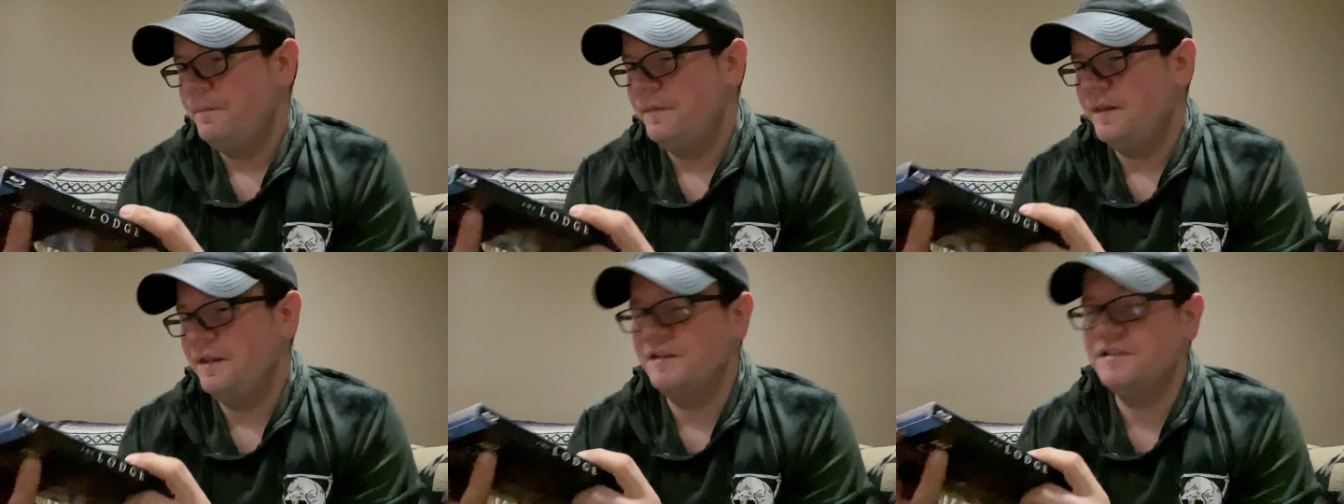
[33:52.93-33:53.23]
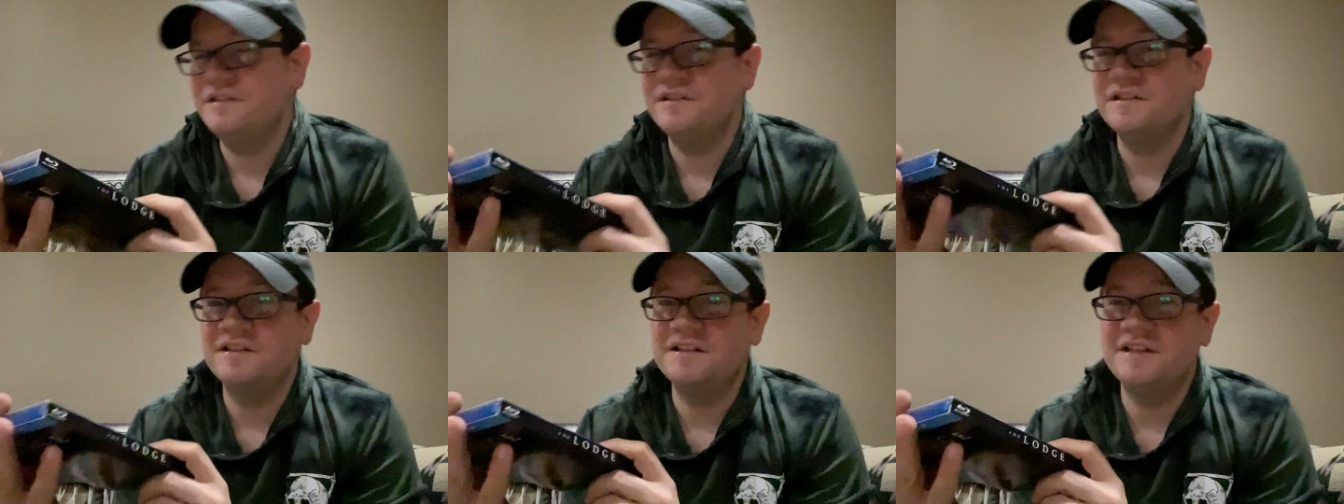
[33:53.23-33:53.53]

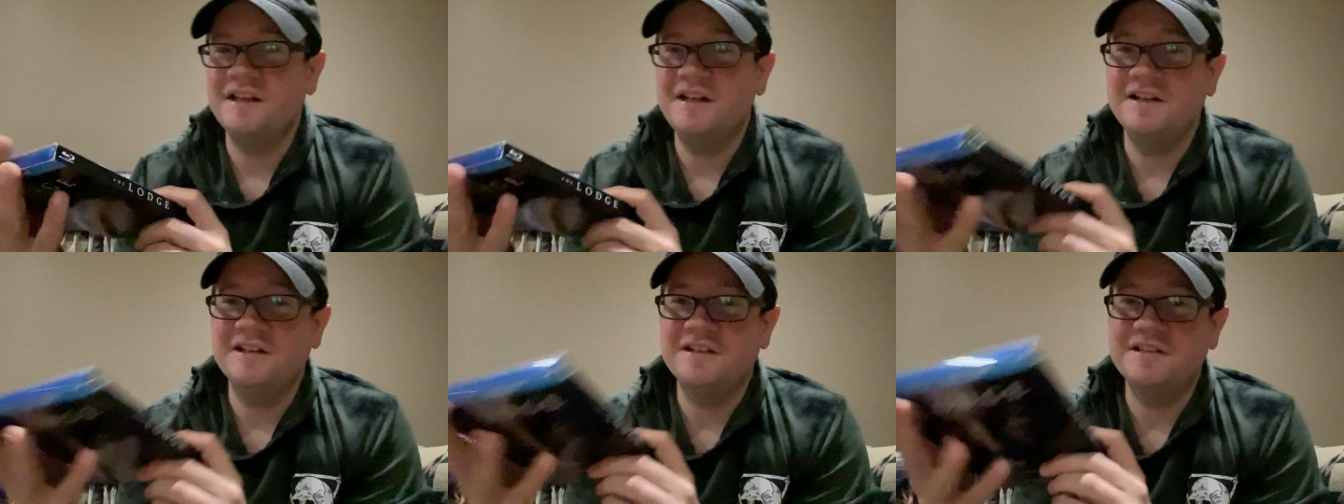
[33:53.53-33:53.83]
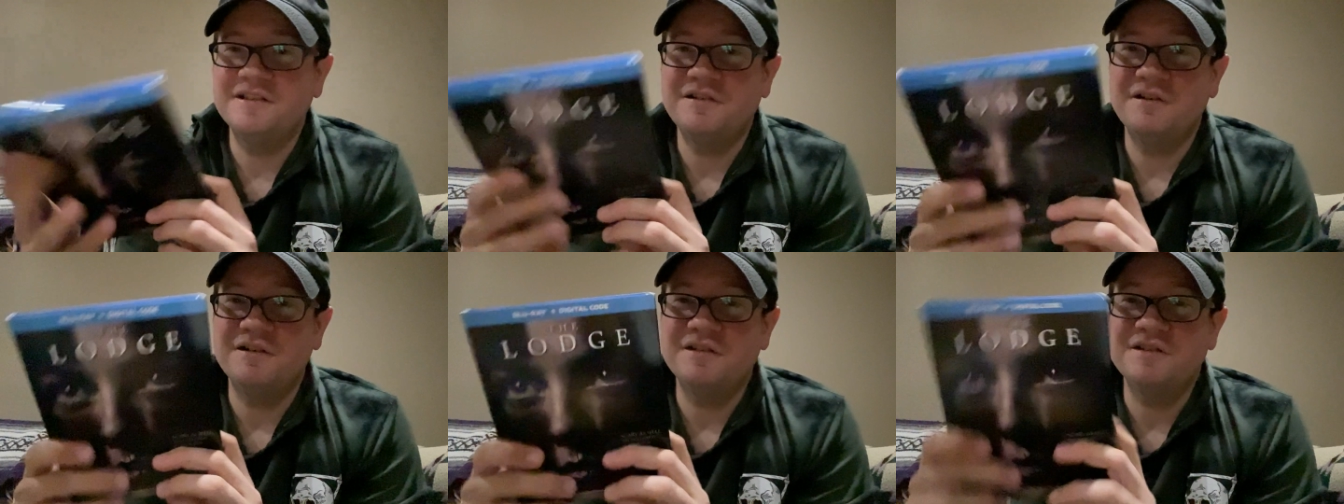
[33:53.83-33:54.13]
Let's just say it
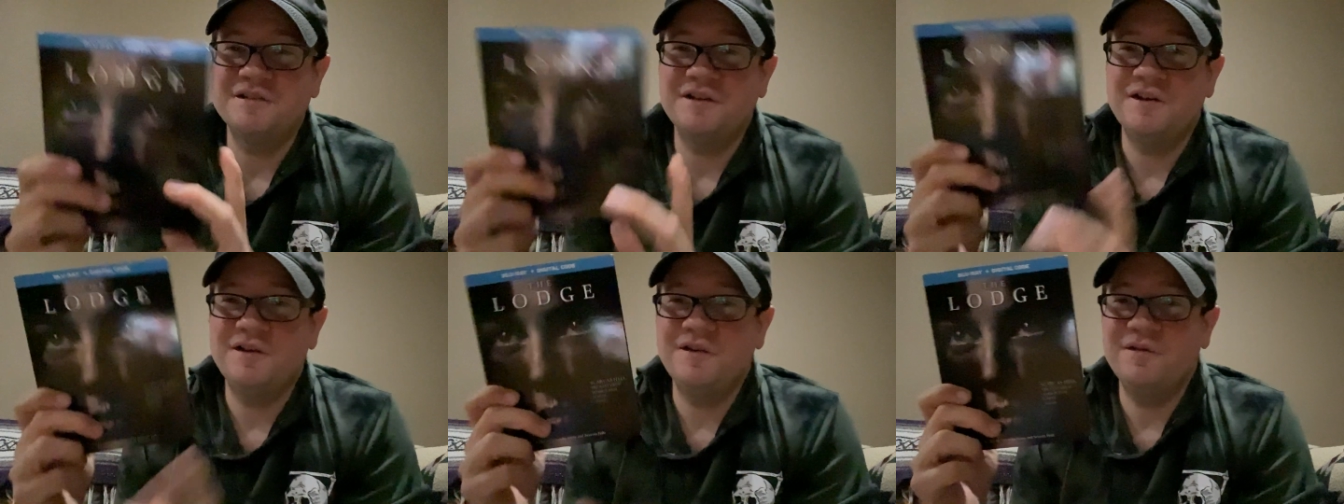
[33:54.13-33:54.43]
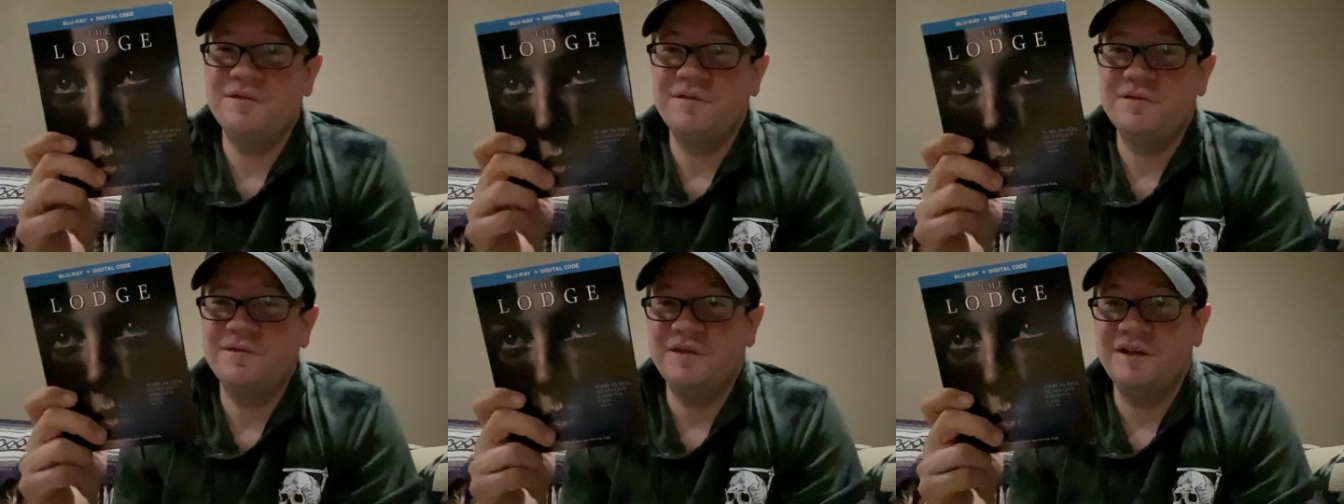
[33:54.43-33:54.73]
starts
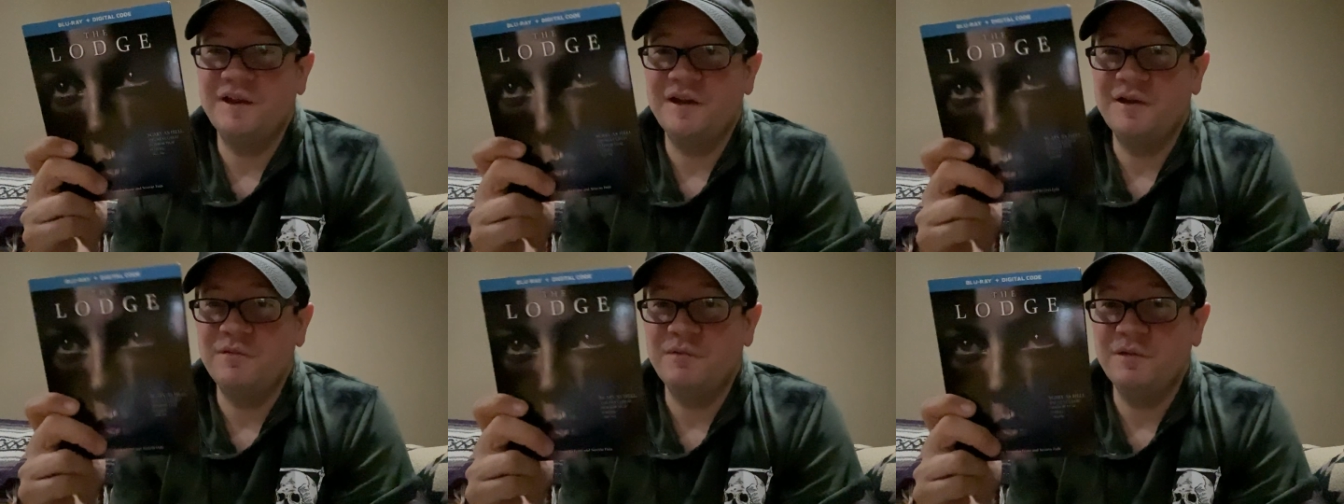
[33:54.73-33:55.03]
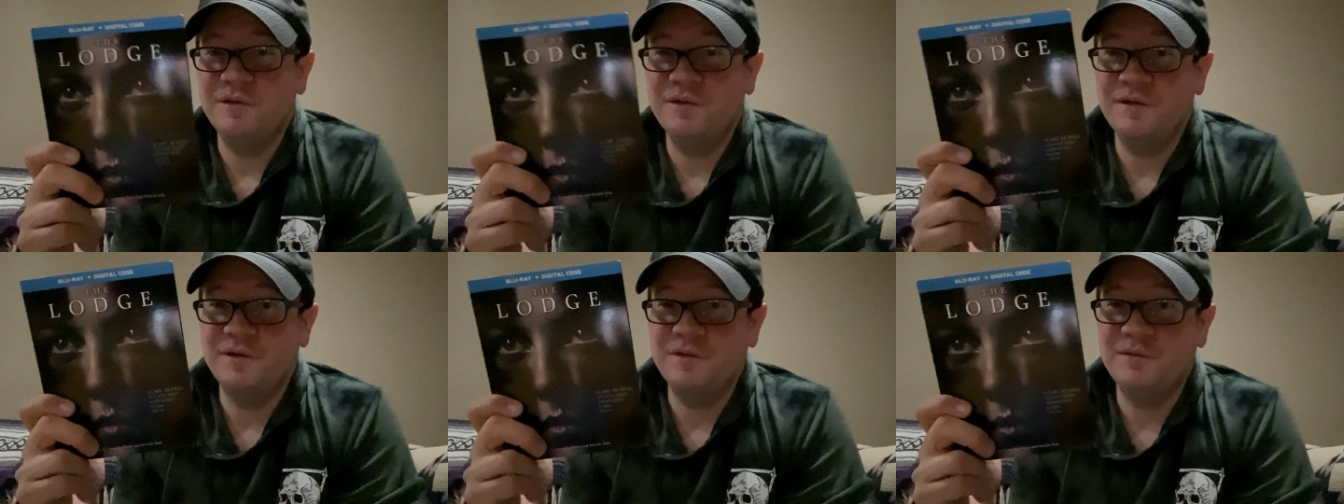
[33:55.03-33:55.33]
off like
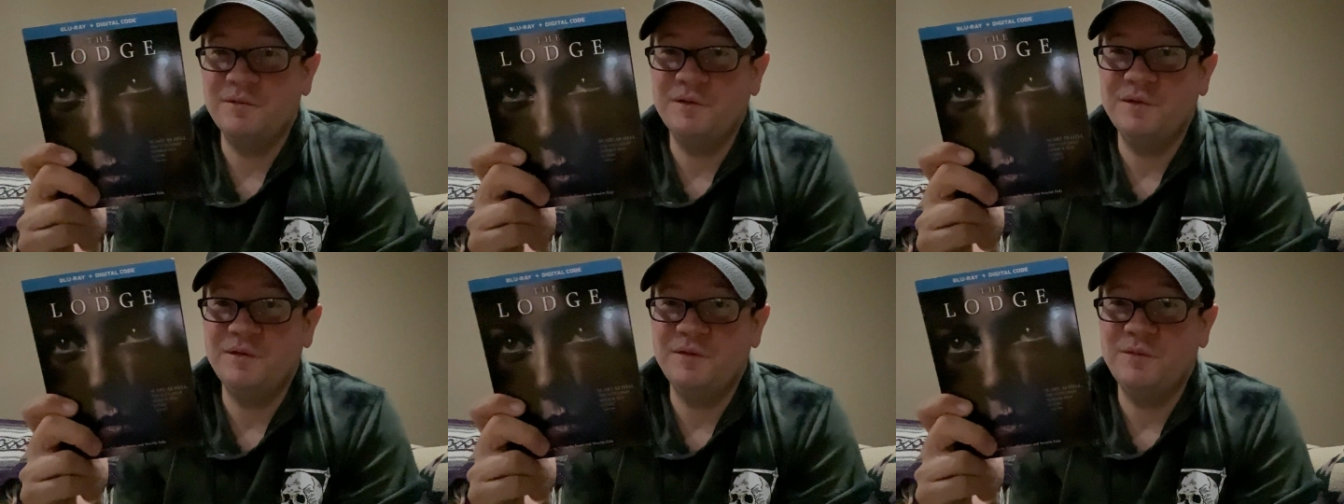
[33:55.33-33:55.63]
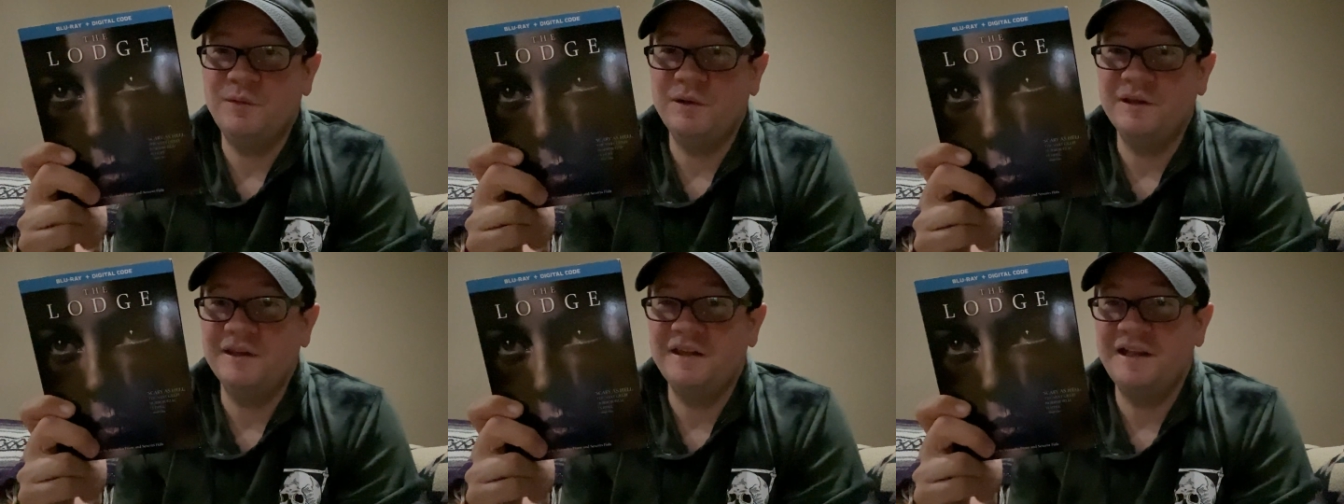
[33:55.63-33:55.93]
with a real
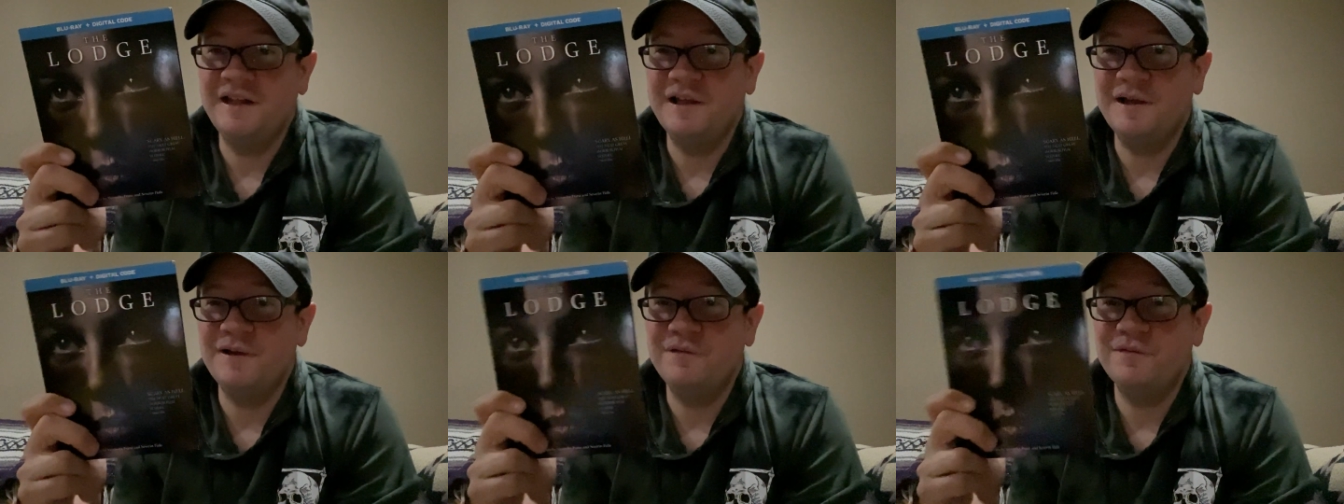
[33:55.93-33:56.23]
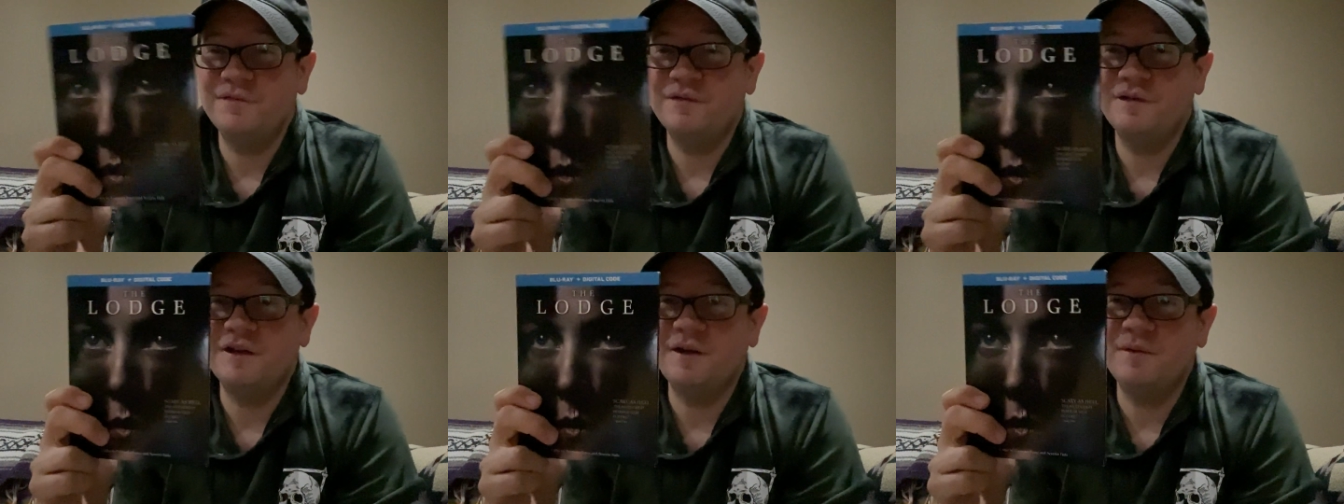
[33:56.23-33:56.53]
what the
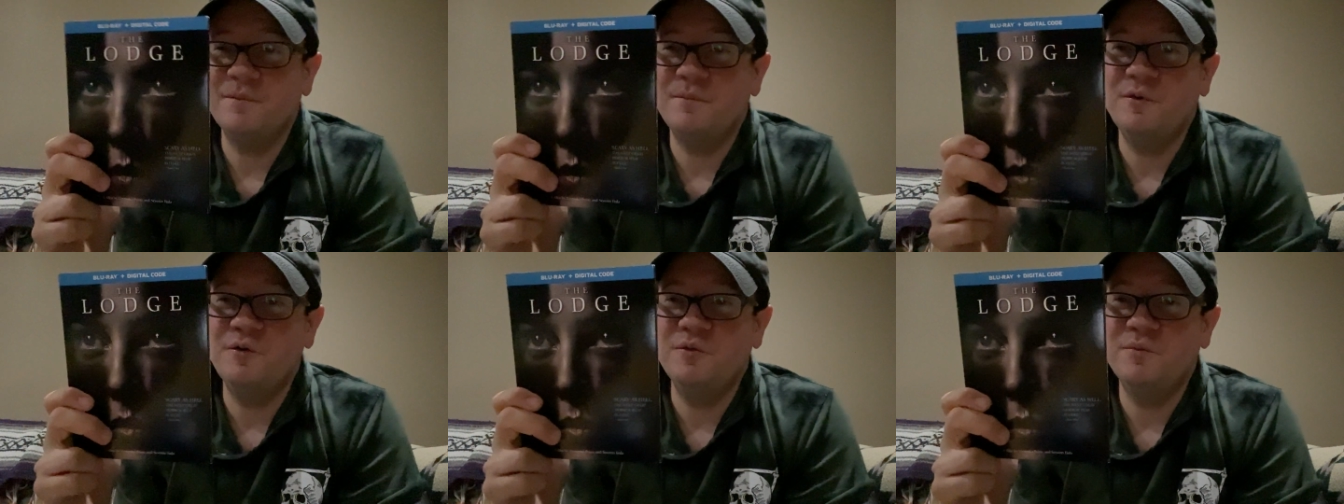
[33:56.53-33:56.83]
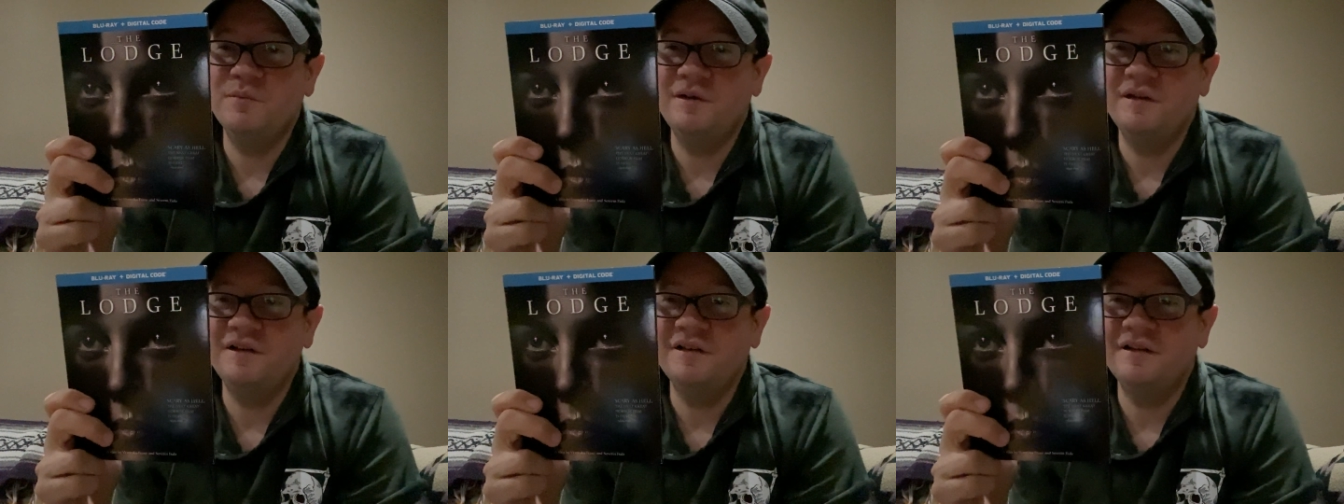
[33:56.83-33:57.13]
F type
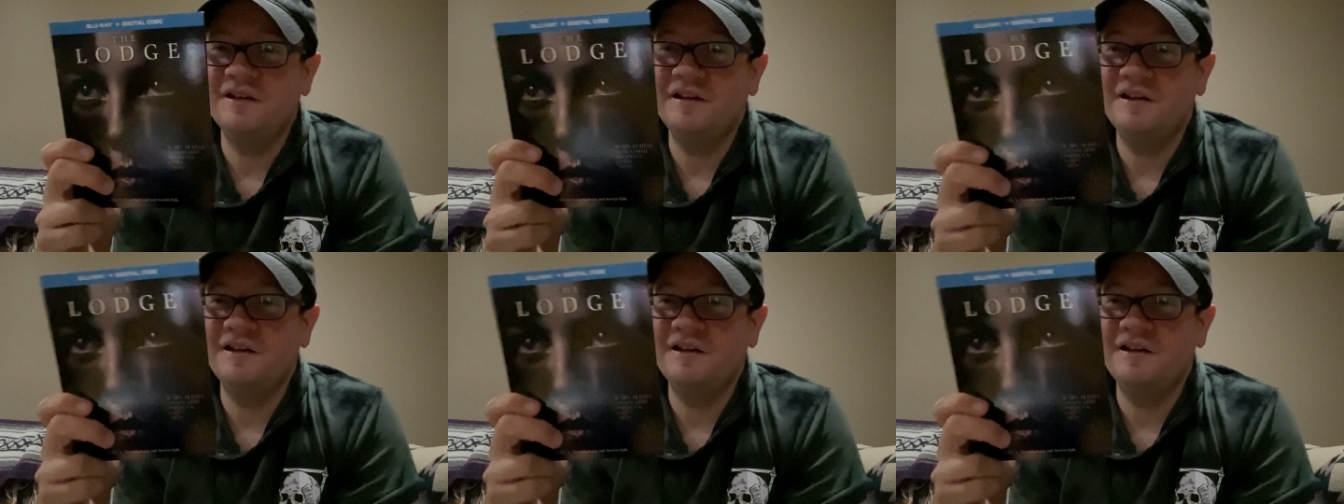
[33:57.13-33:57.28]
movement